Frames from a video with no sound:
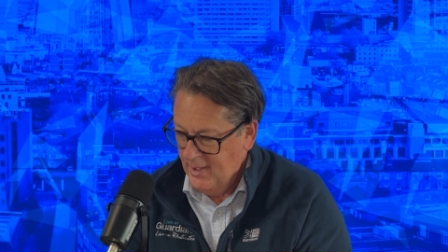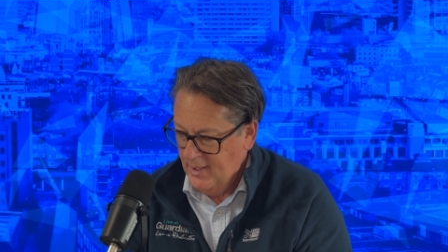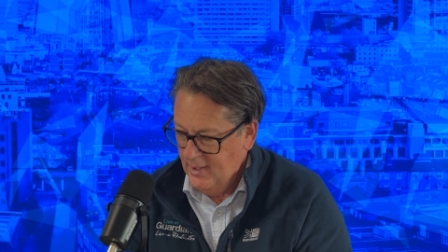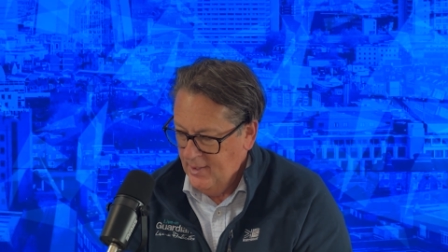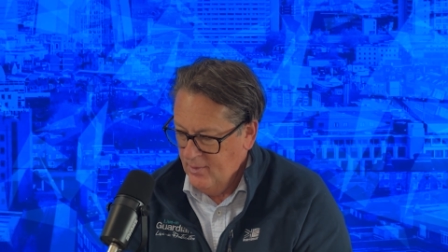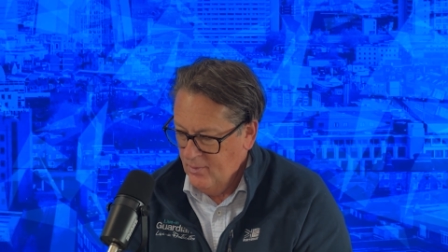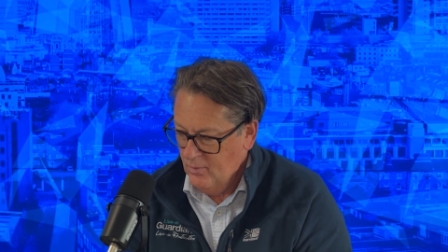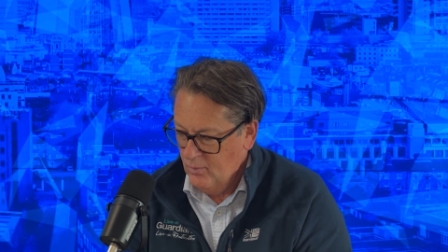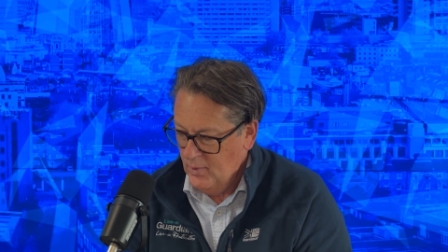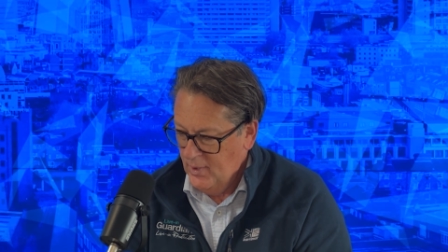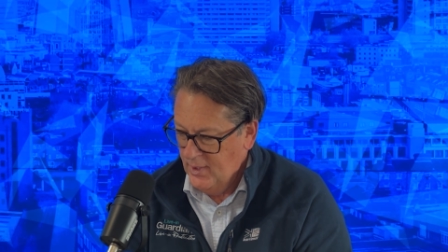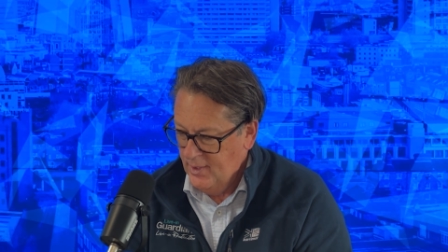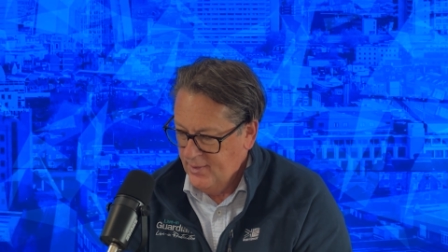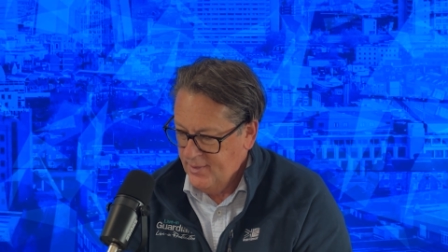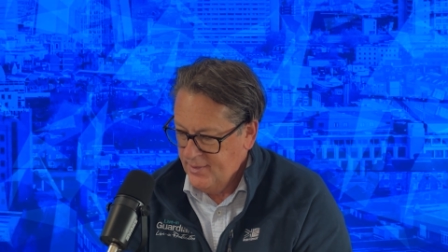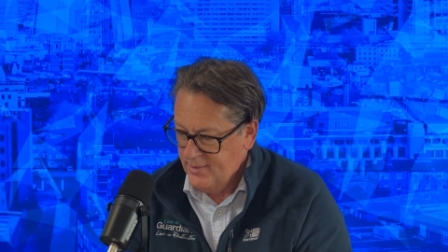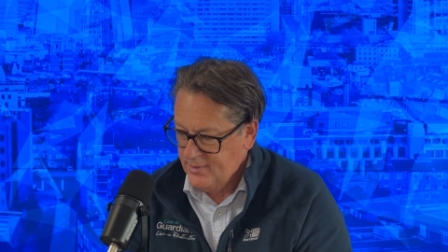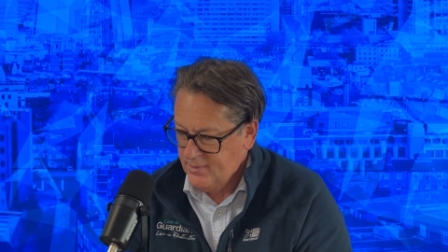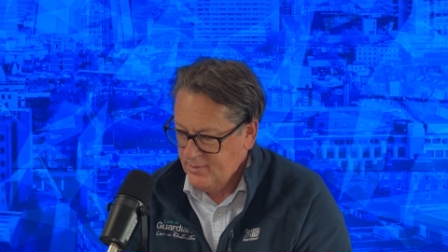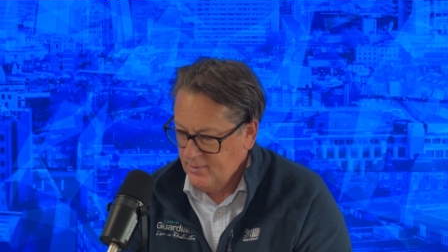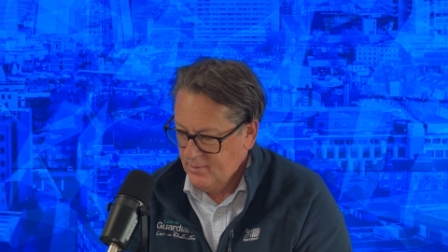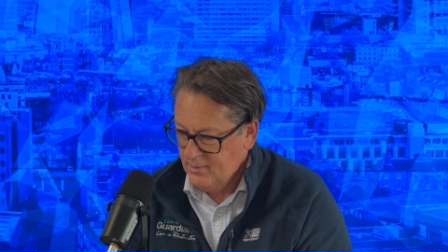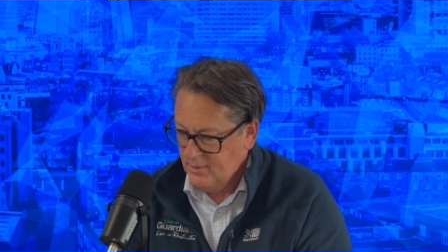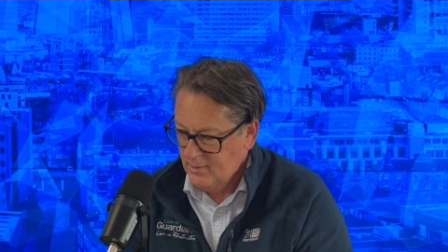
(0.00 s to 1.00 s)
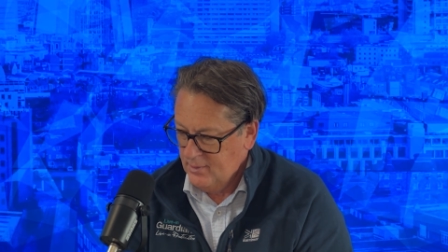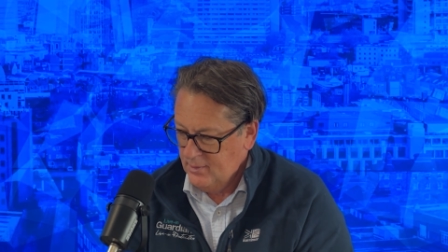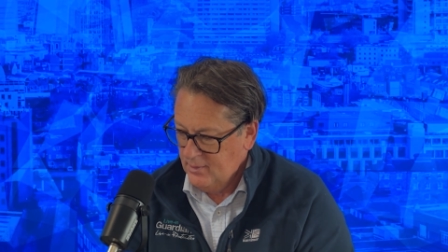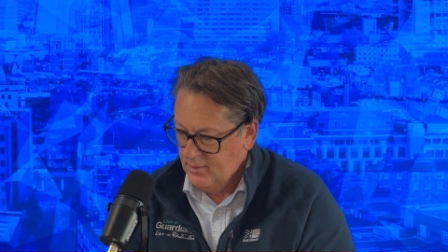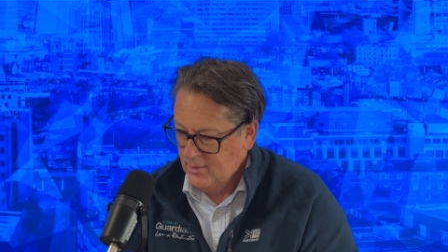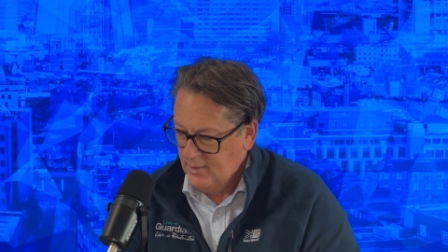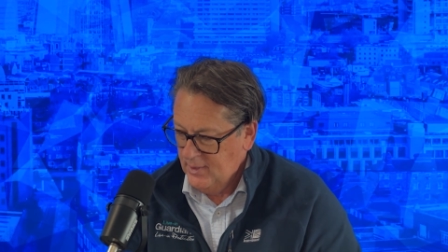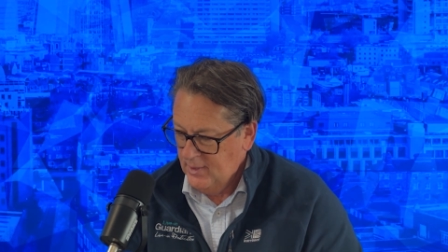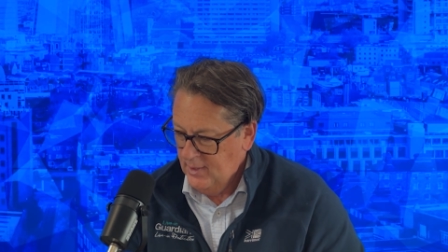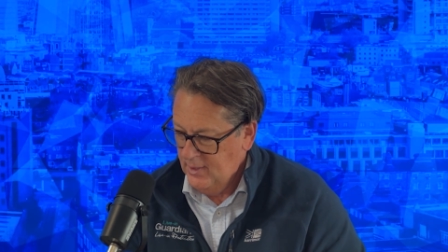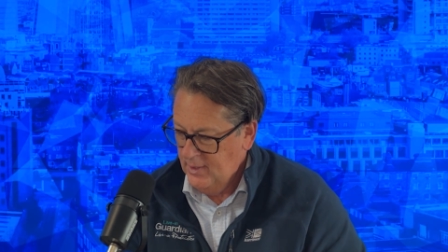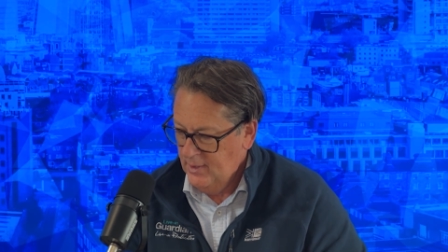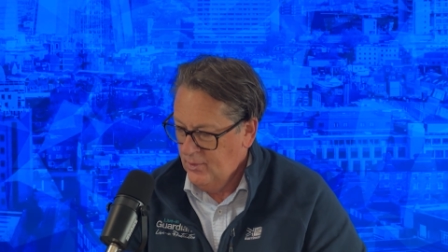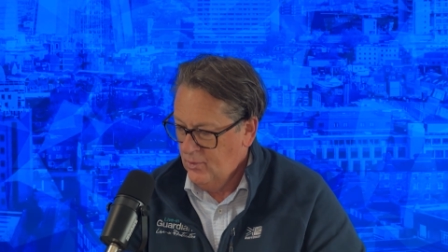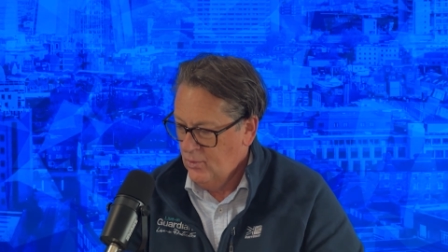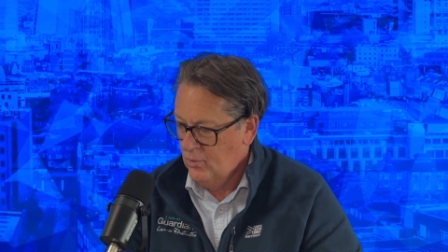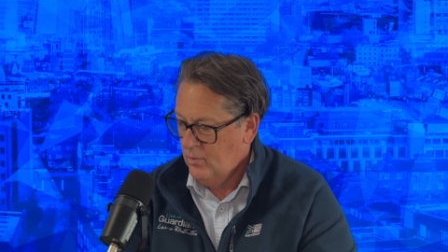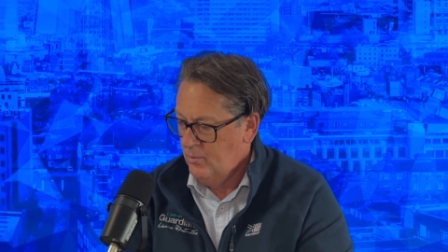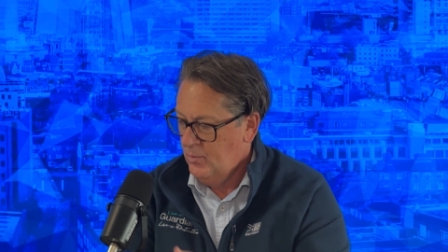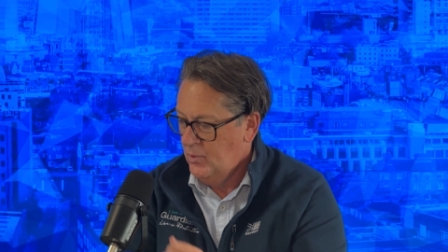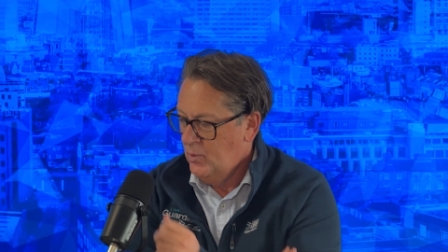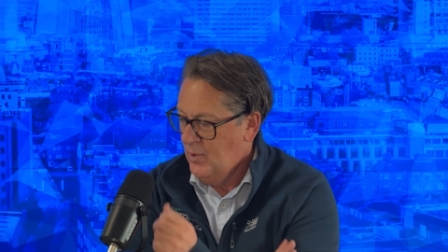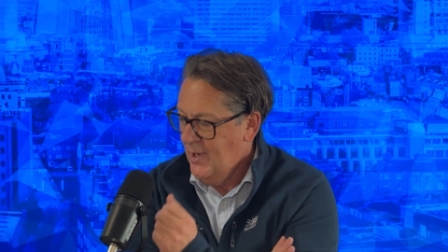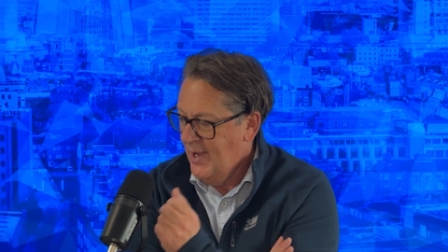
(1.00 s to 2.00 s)
in with the
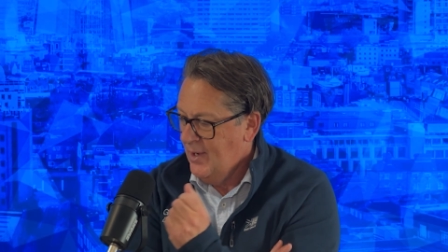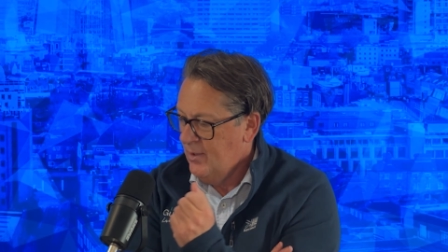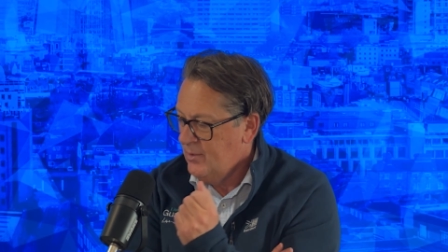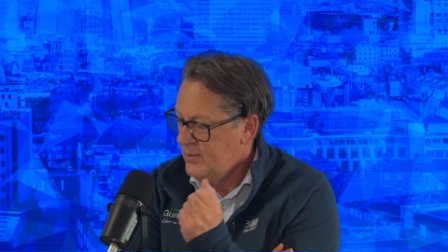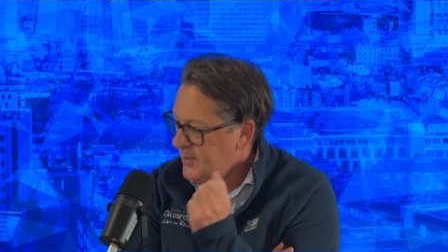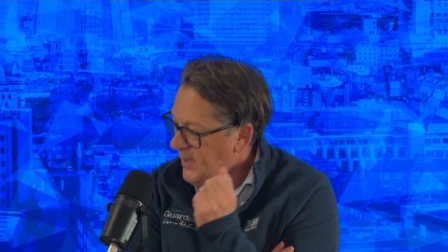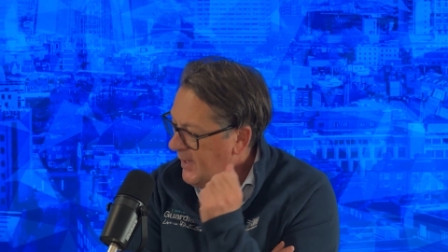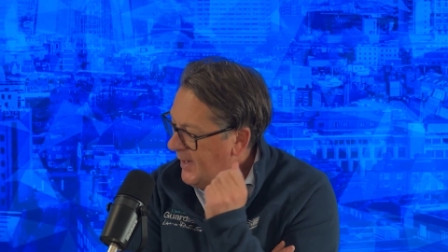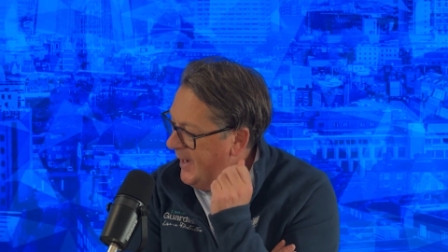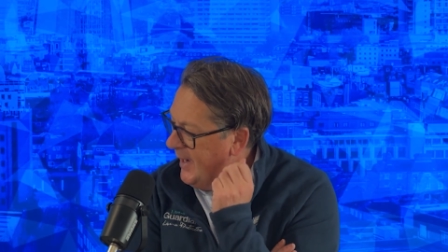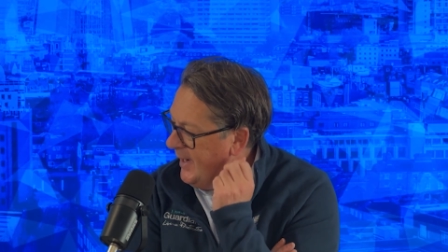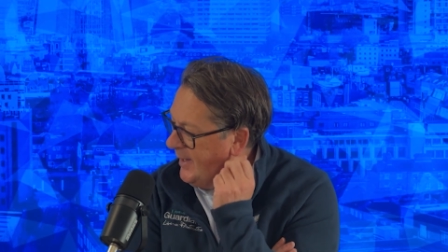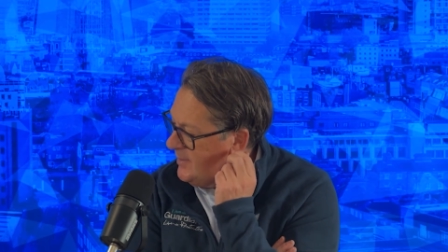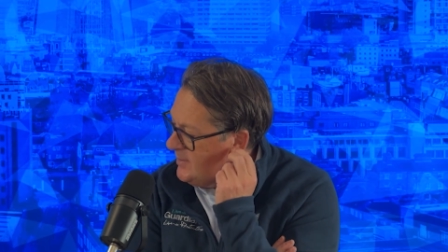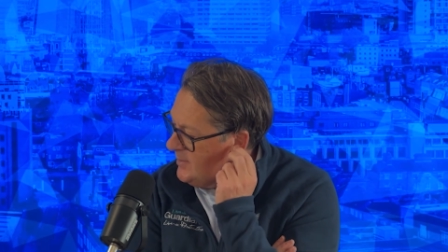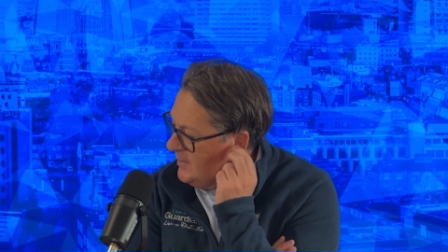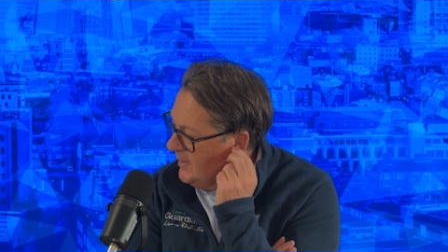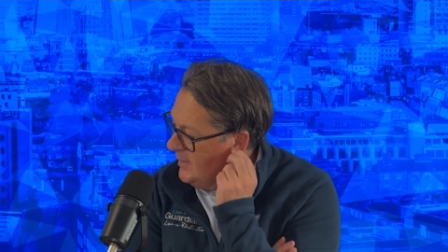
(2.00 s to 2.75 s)
normal Housing Act